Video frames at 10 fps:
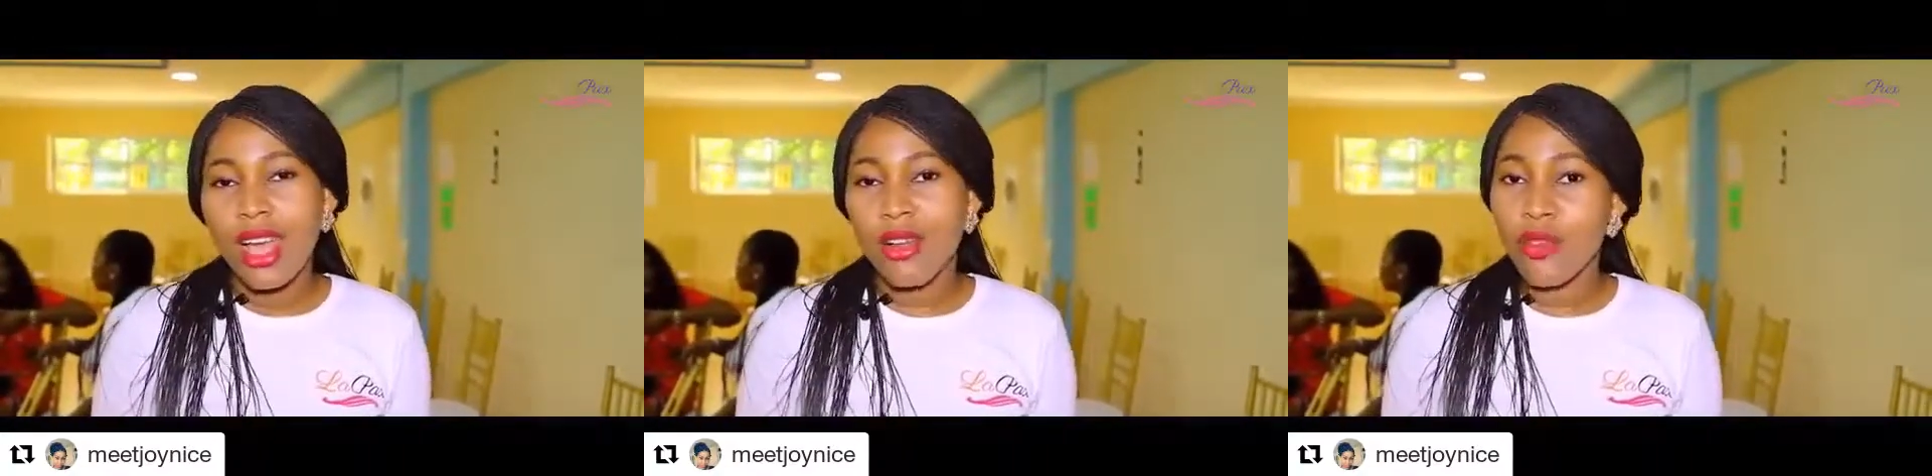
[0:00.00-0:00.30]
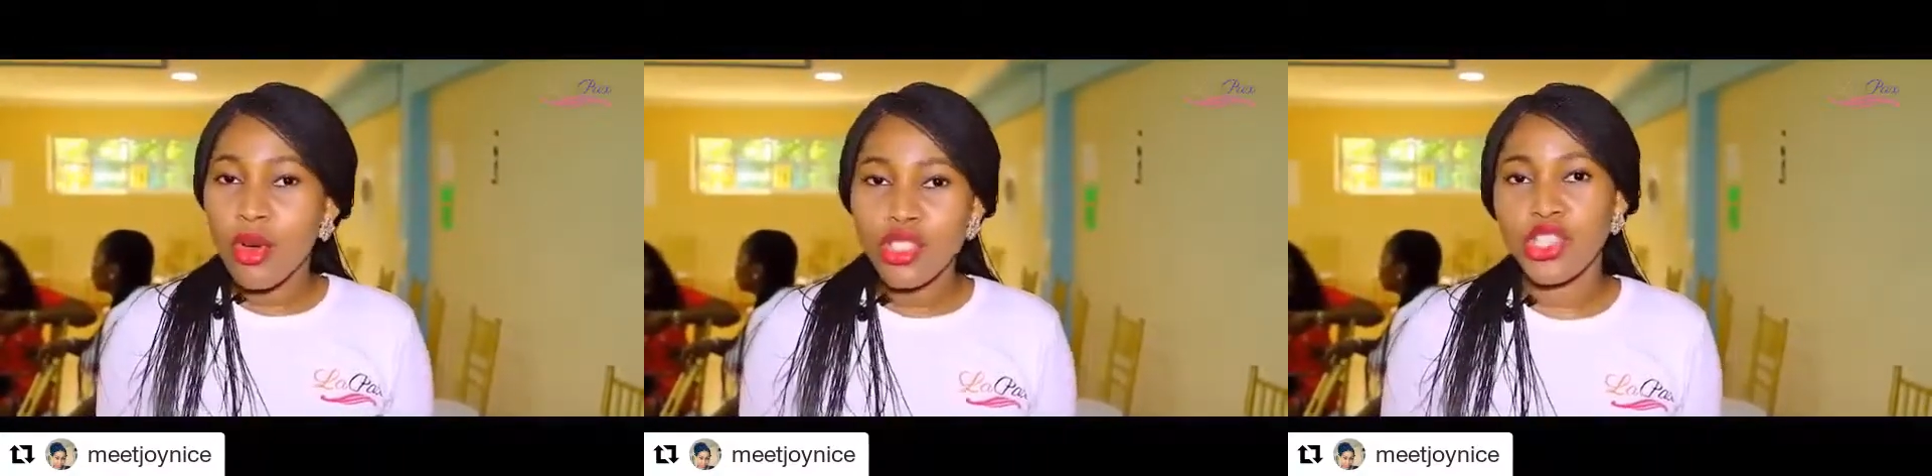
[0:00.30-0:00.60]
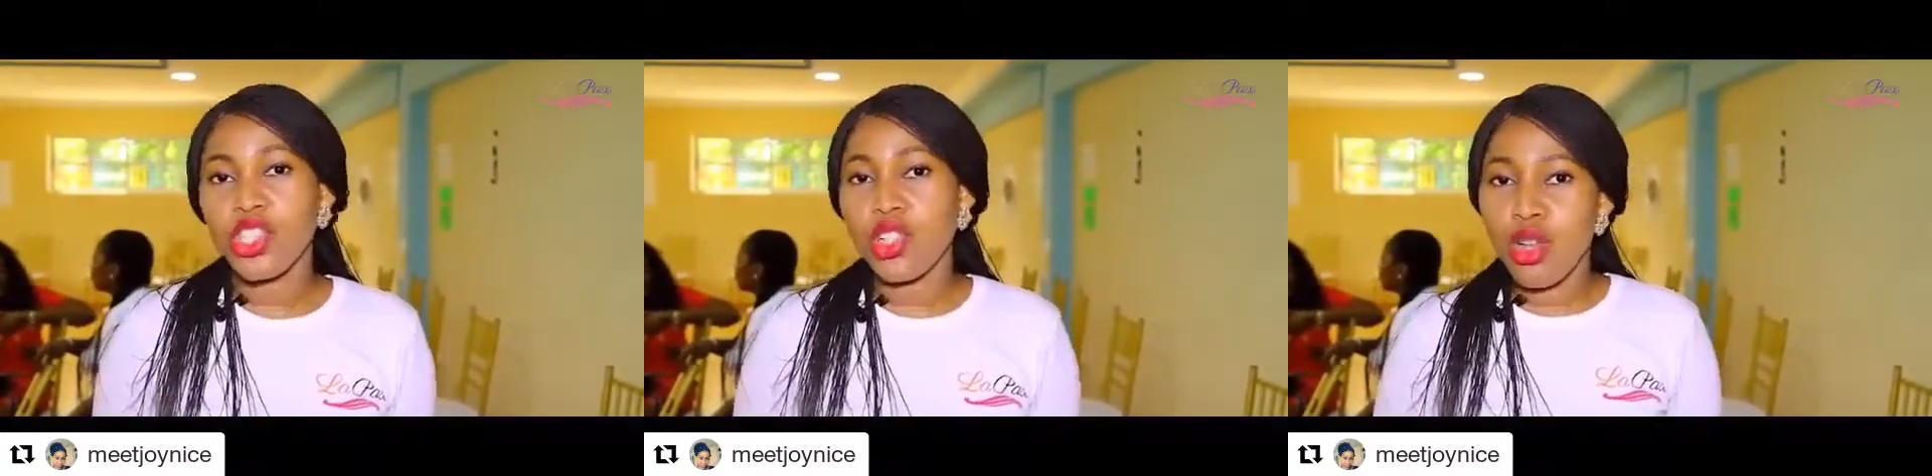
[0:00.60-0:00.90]
And of course,
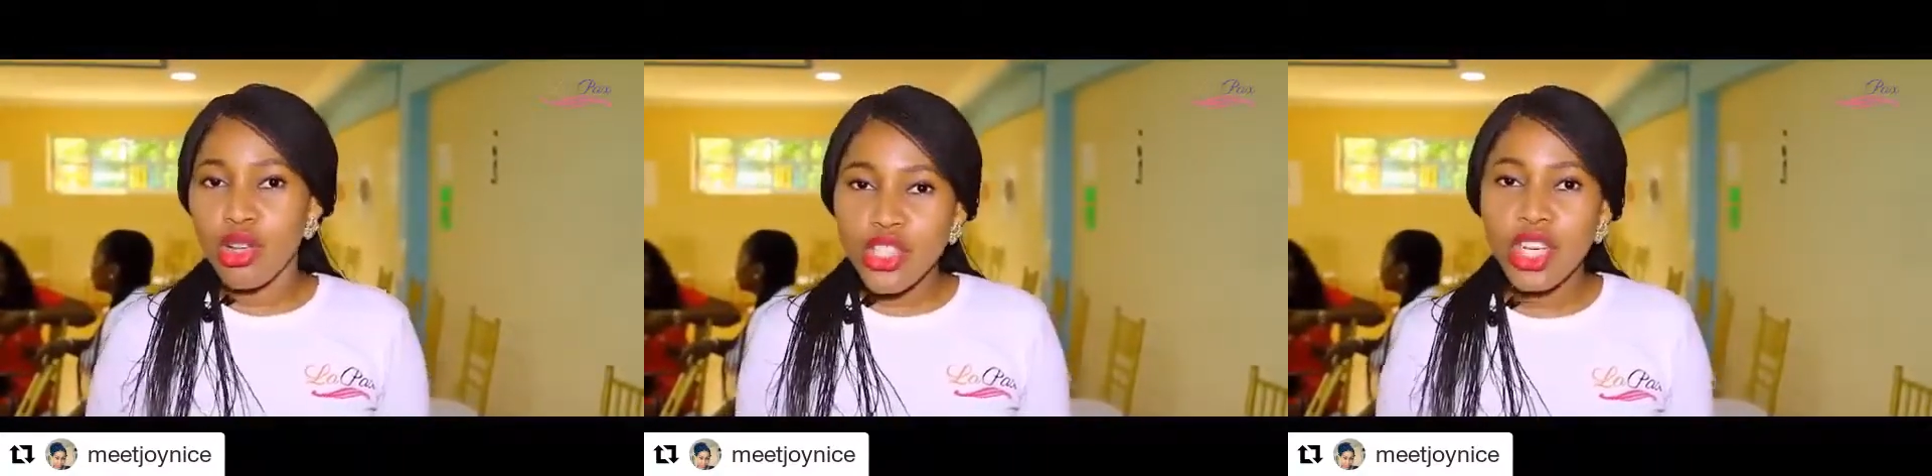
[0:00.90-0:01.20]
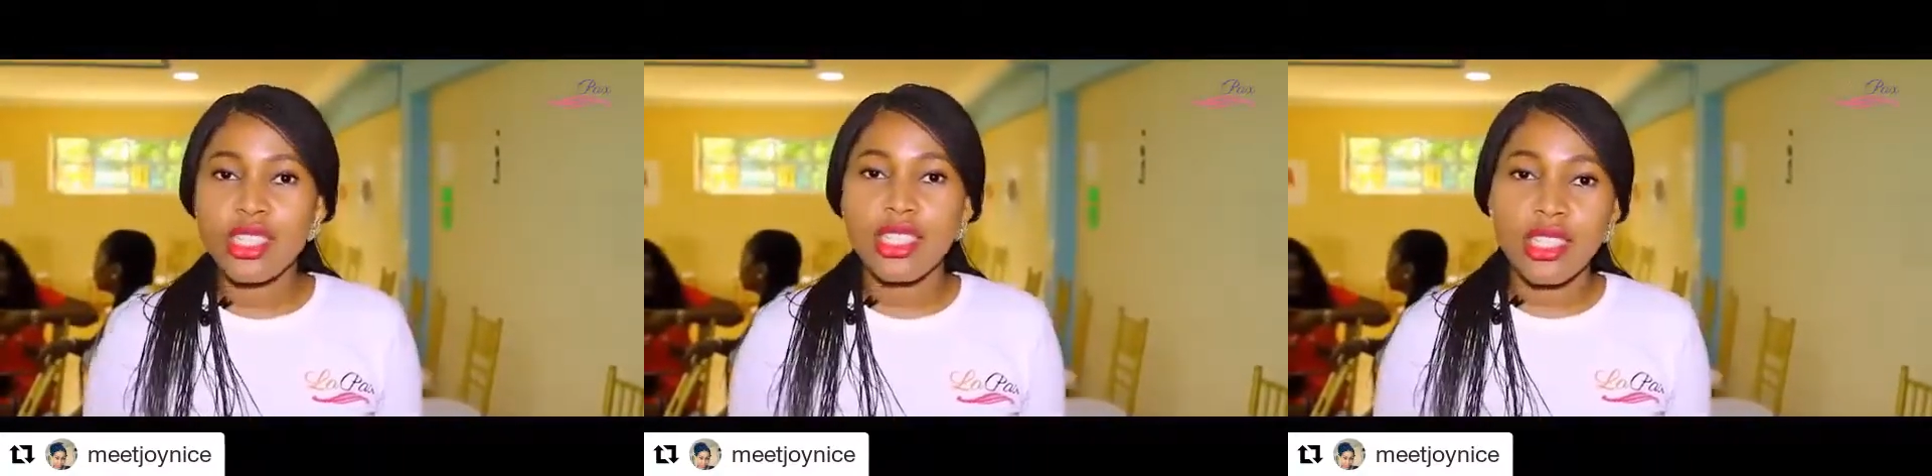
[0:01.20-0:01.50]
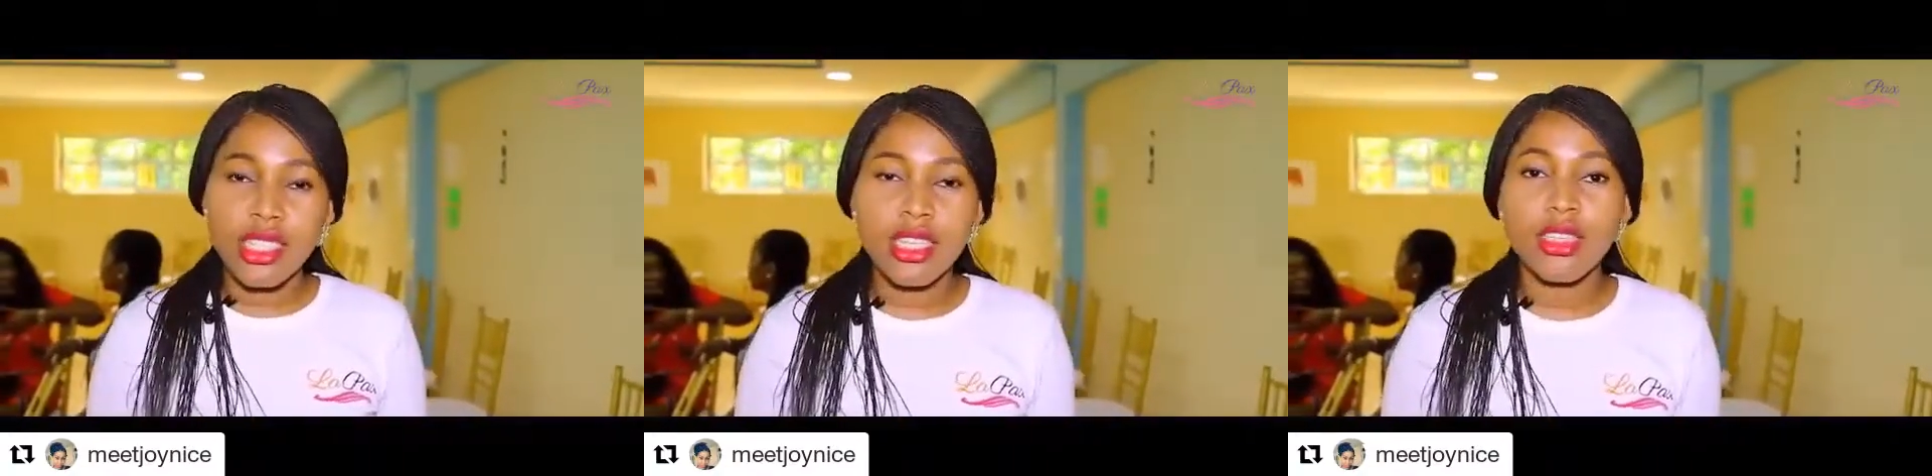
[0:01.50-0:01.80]
she just launched her
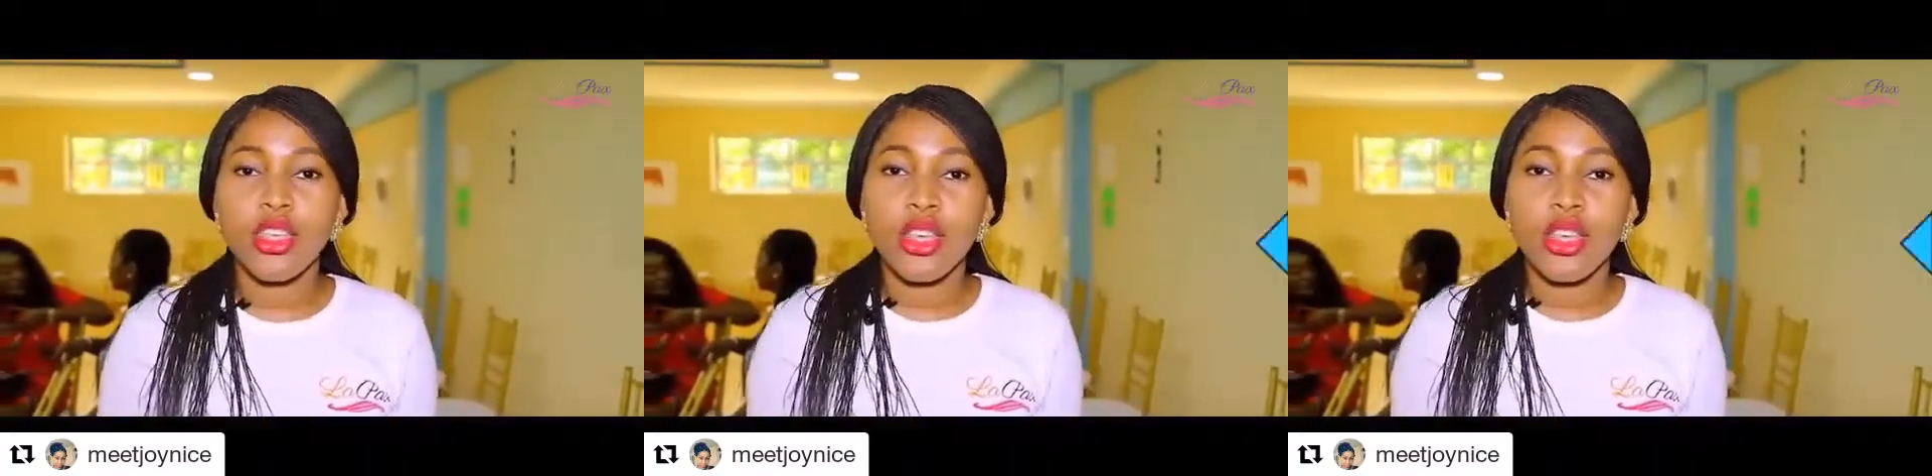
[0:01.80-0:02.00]
seasoning